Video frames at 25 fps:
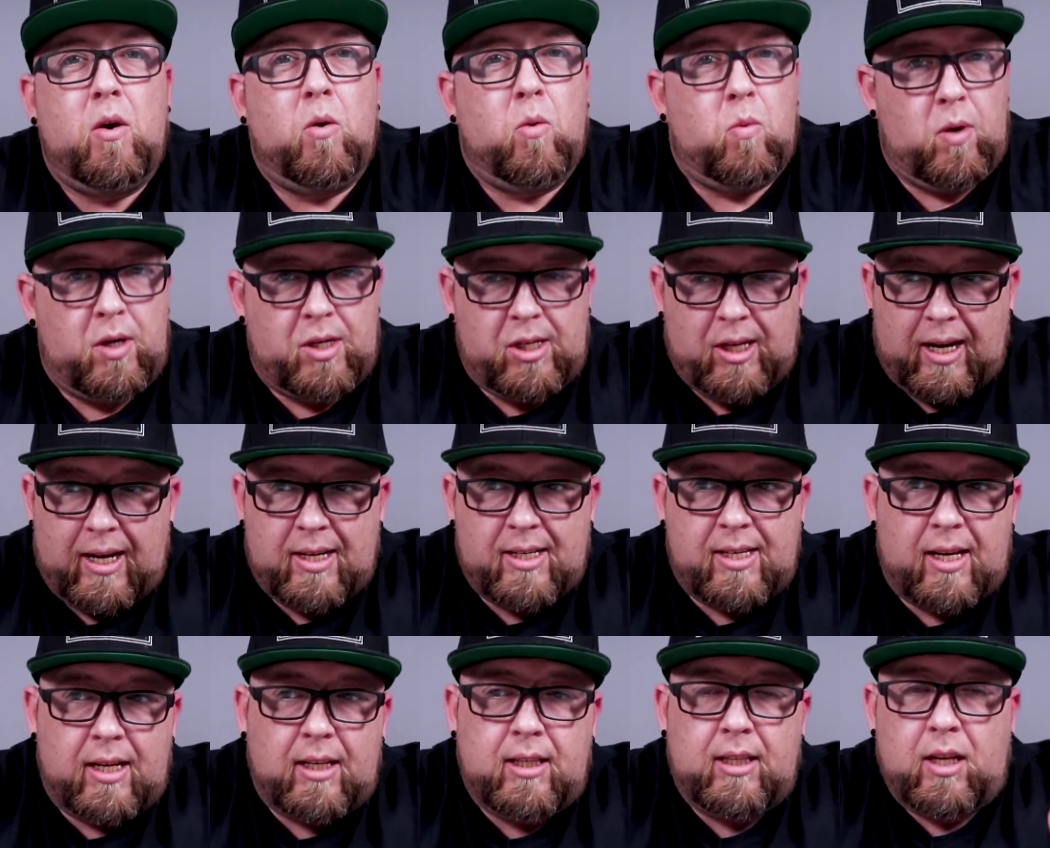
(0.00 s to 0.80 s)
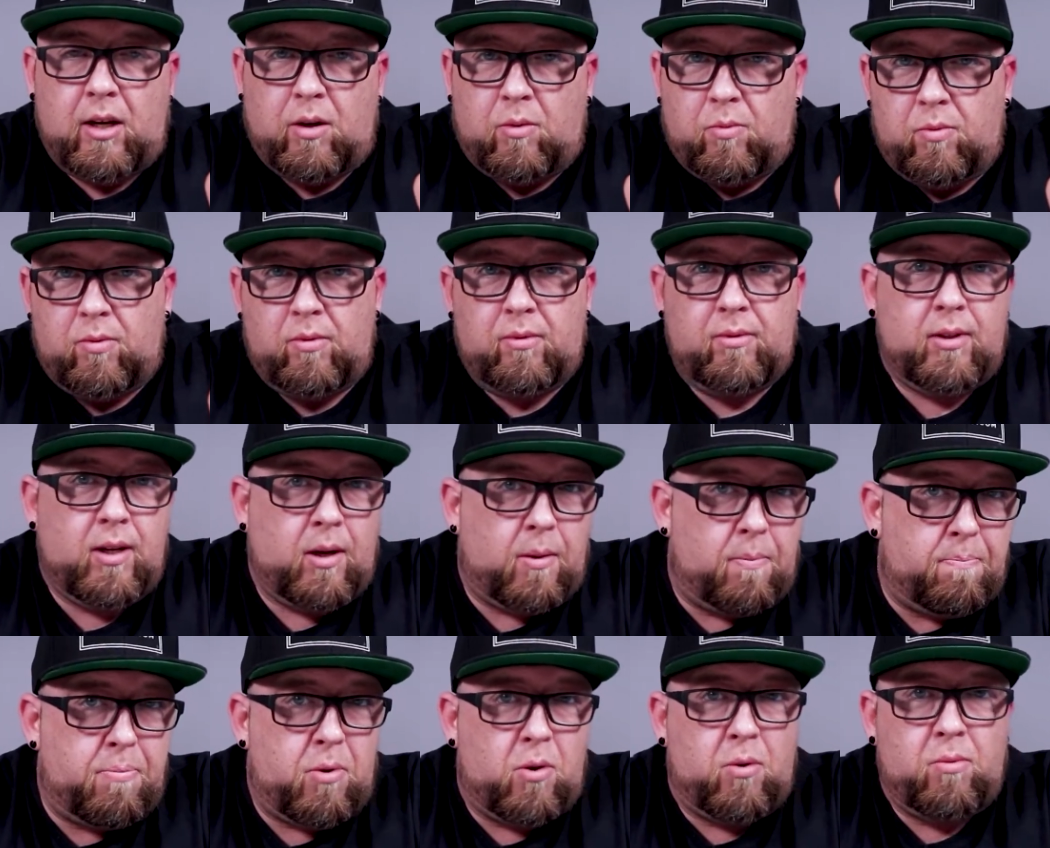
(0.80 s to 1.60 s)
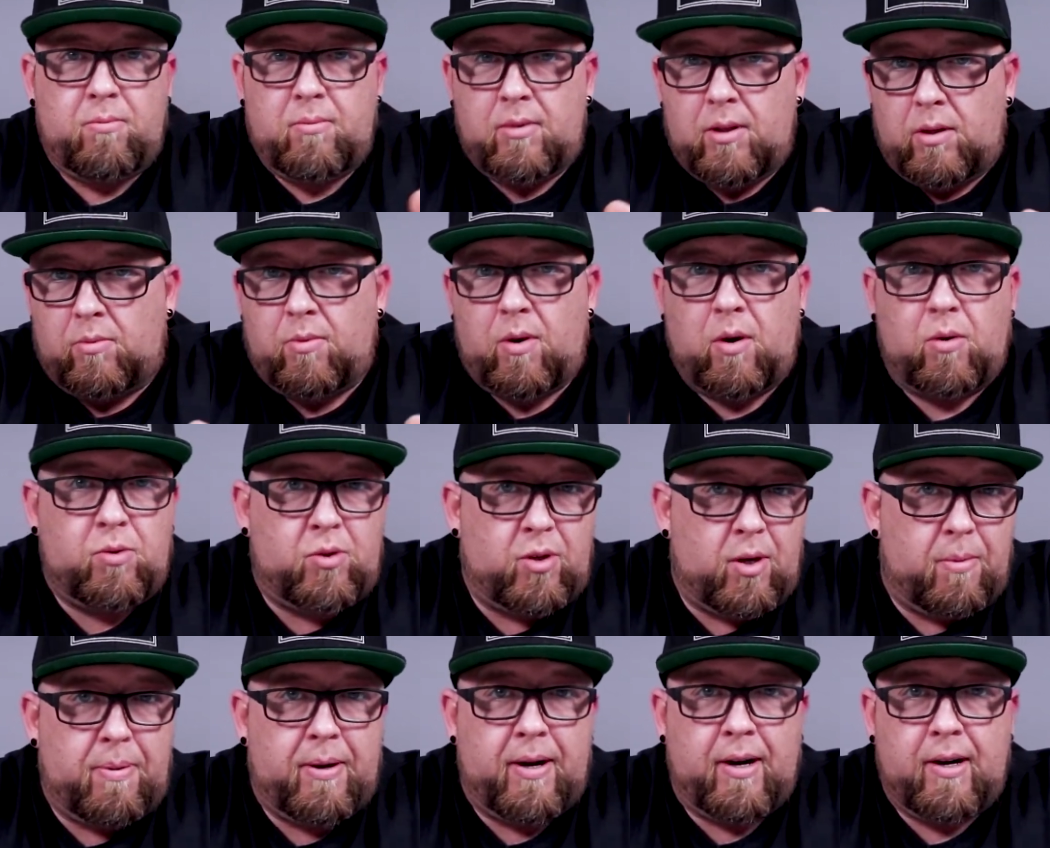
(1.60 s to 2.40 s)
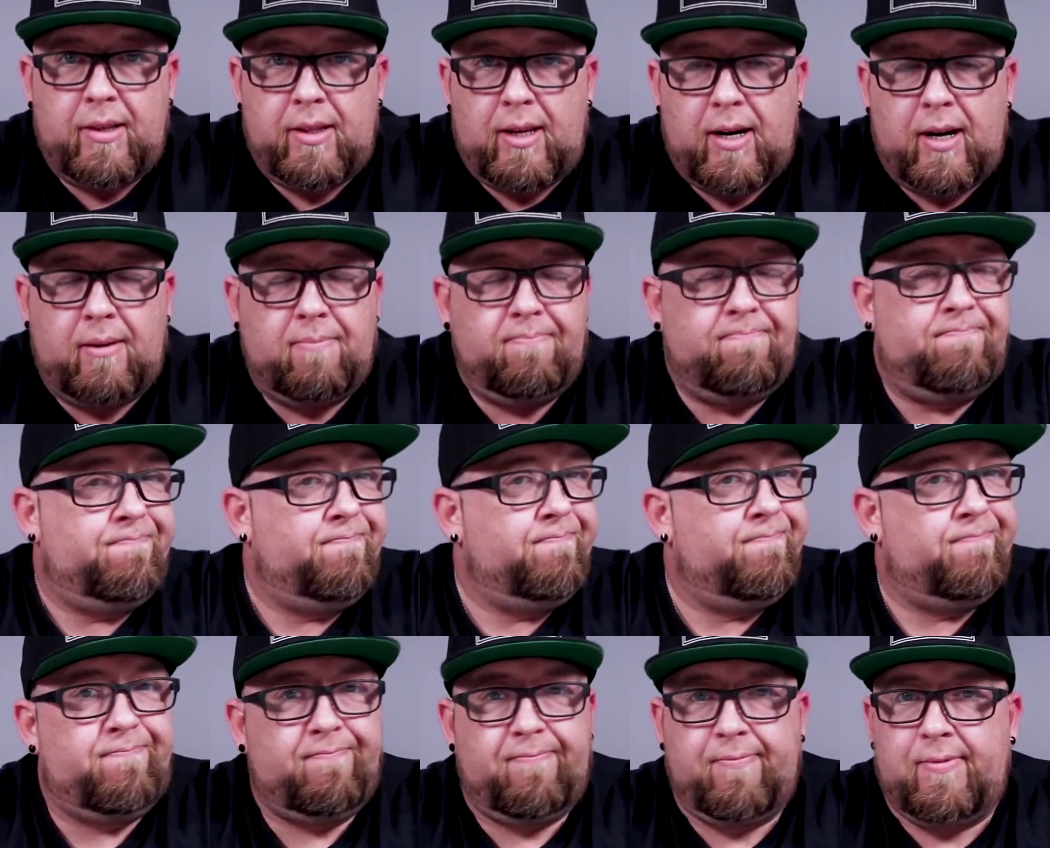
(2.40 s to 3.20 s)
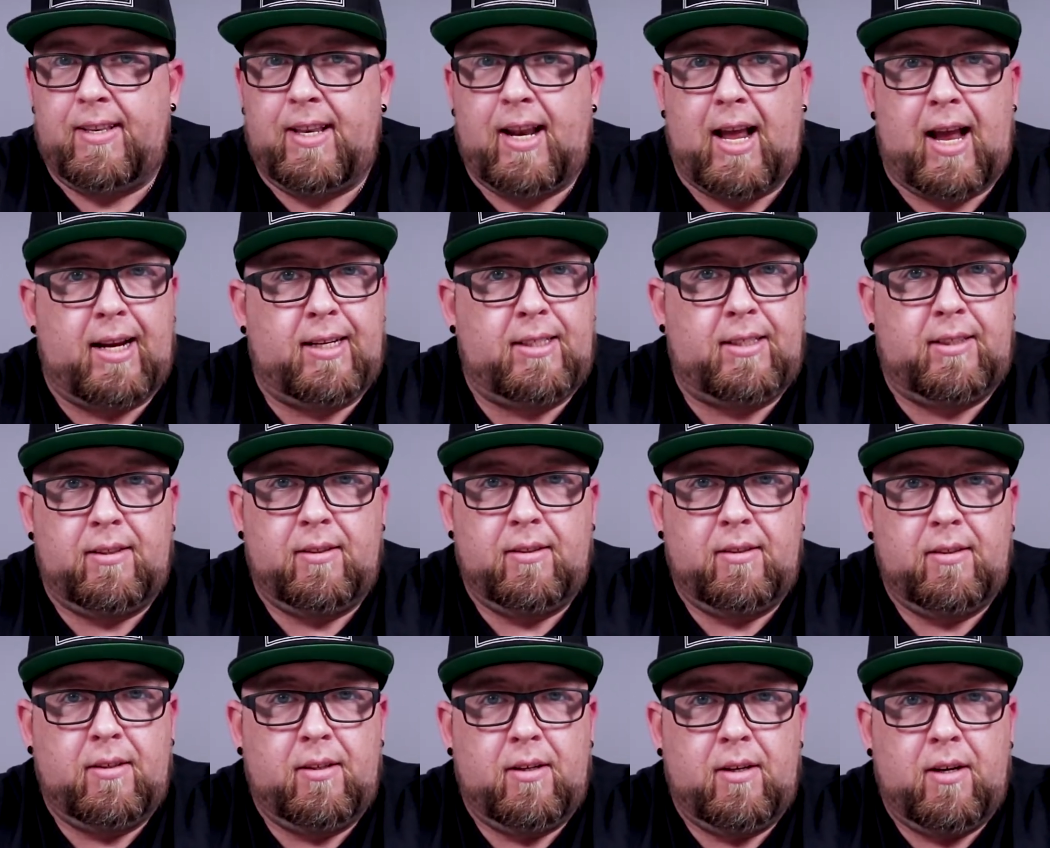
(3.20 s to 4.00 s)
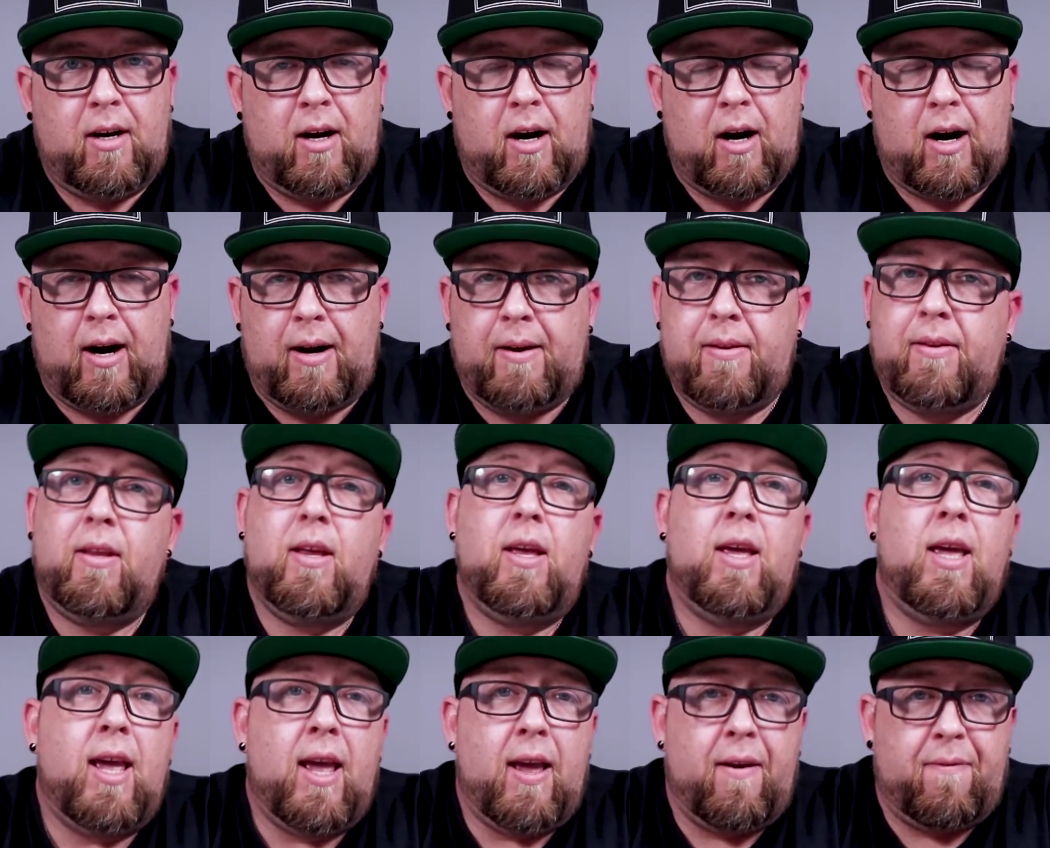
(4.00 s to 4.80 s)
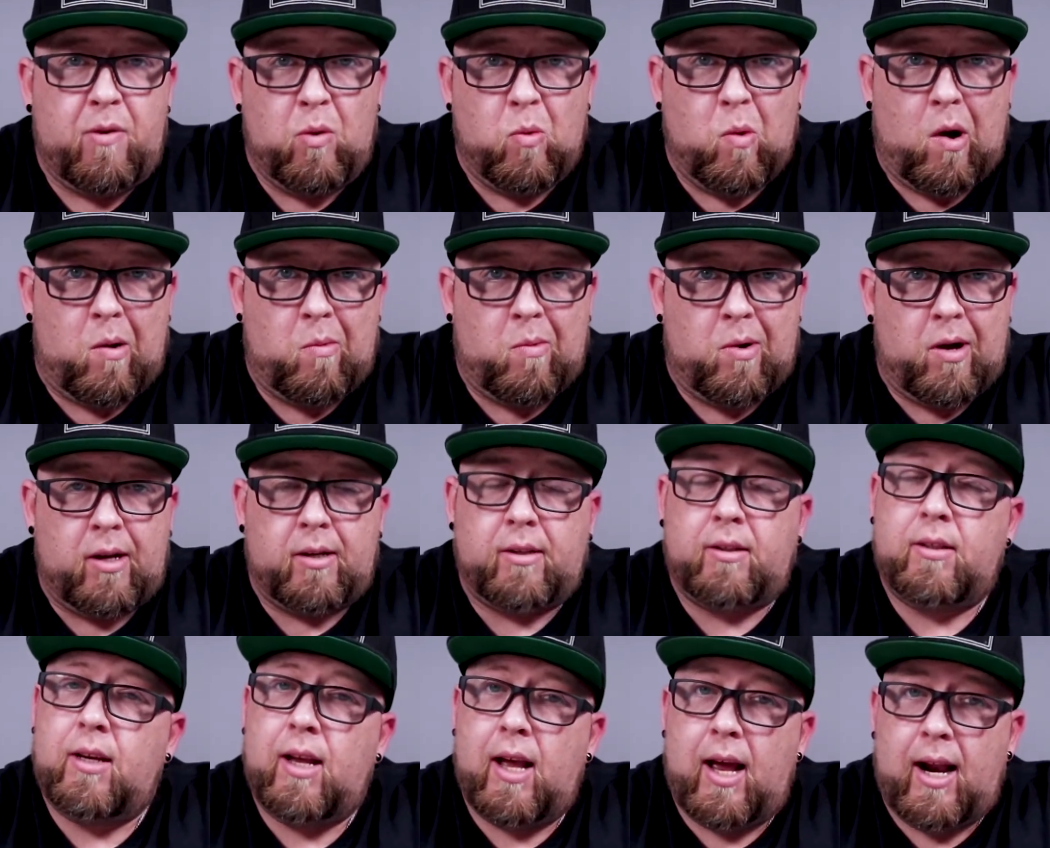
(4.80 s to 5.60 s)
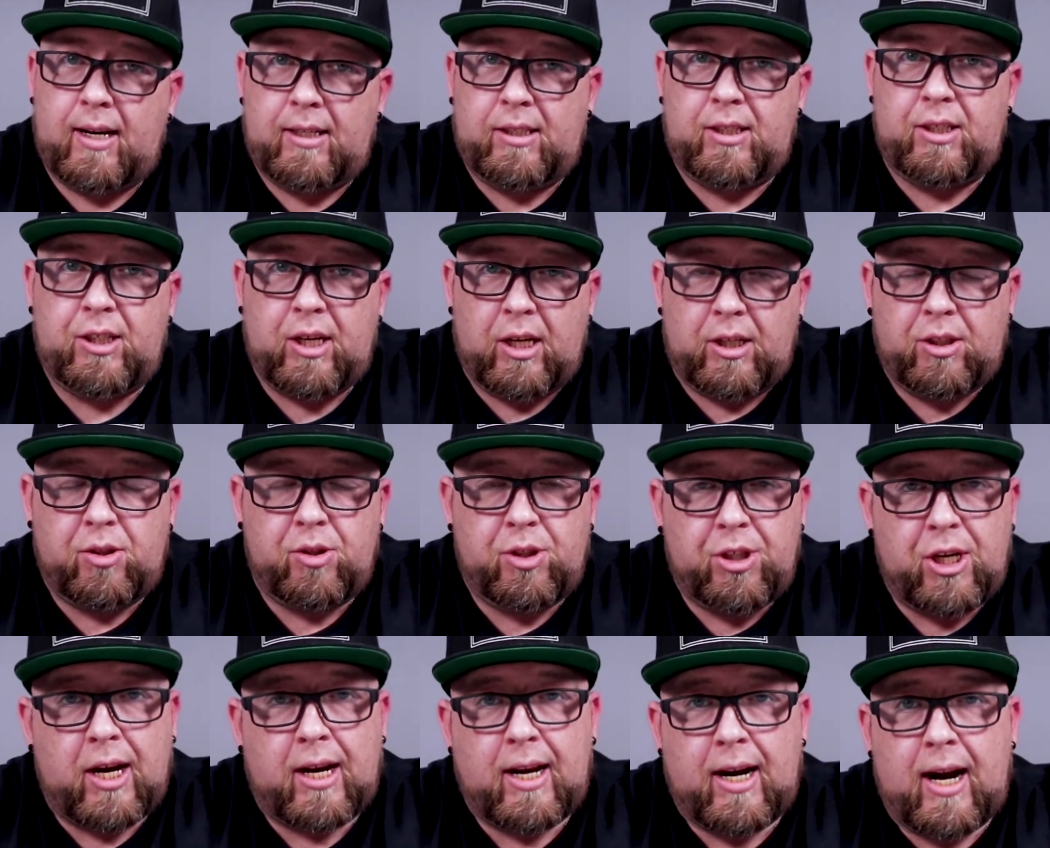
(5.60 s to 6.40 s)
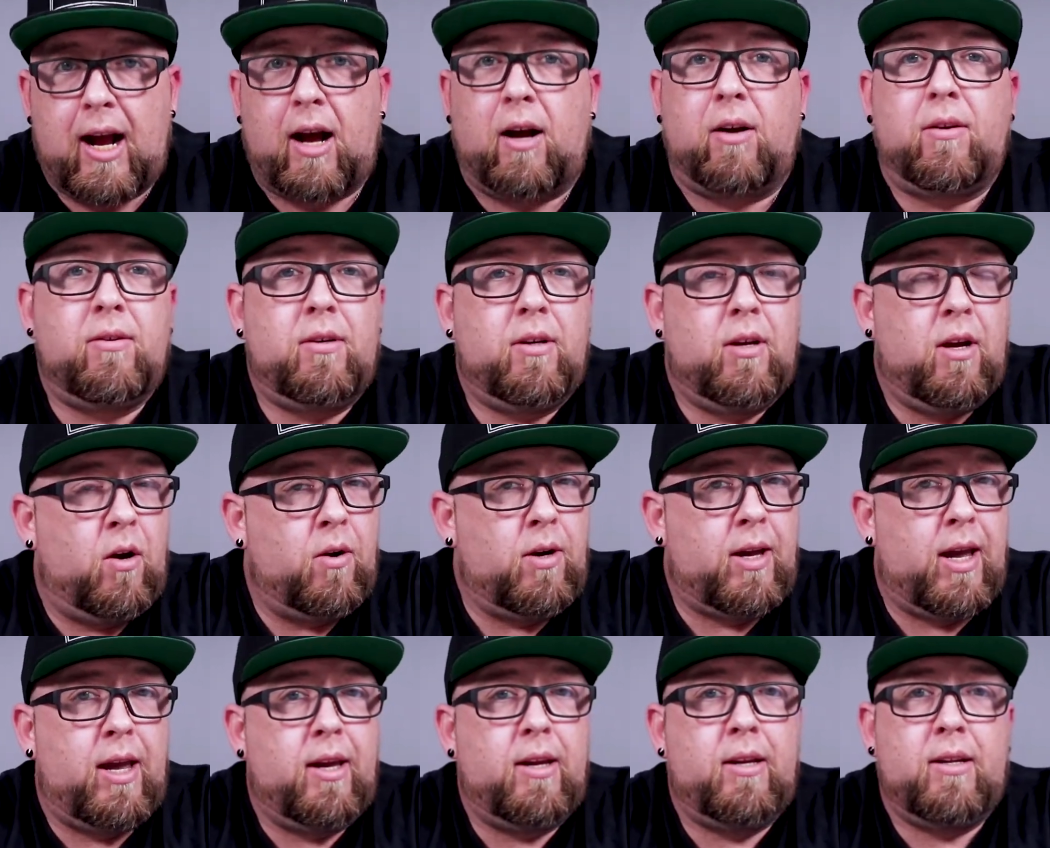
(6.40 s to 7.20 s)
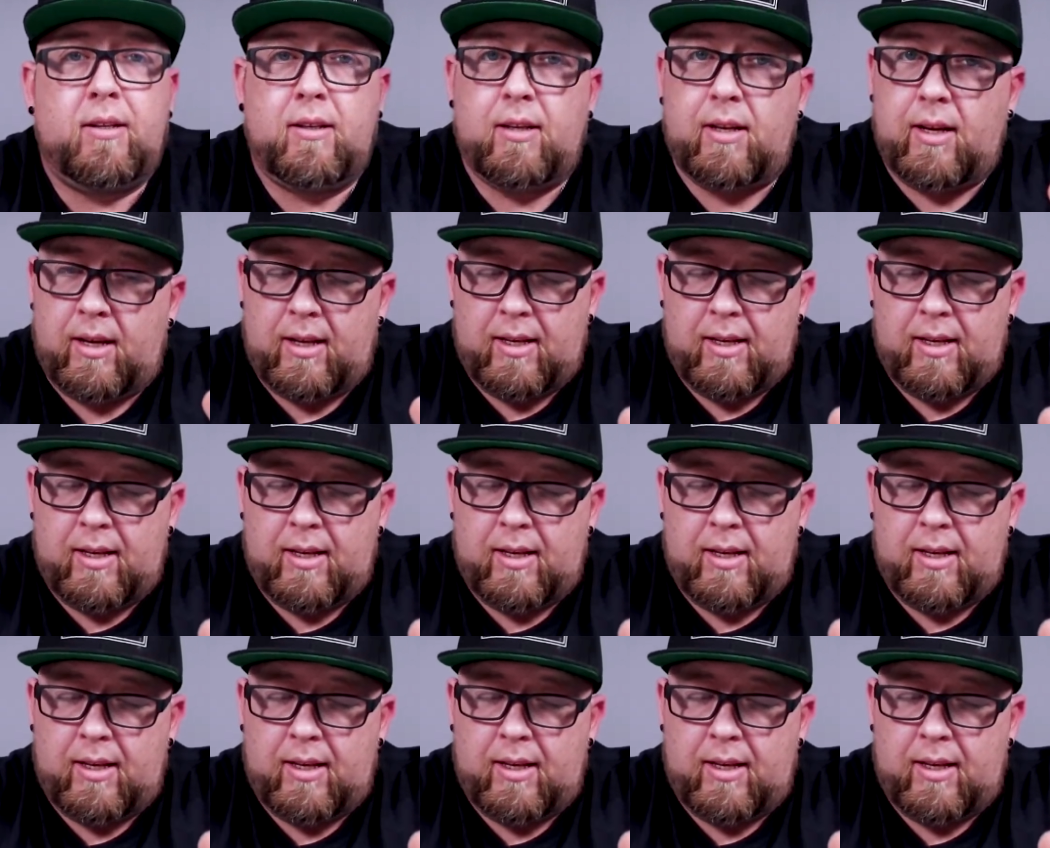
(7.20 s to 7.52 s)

Which, like I said, little boom, little road trip here and there, nice. All right. If you want one, I suggest you check it out. Okay.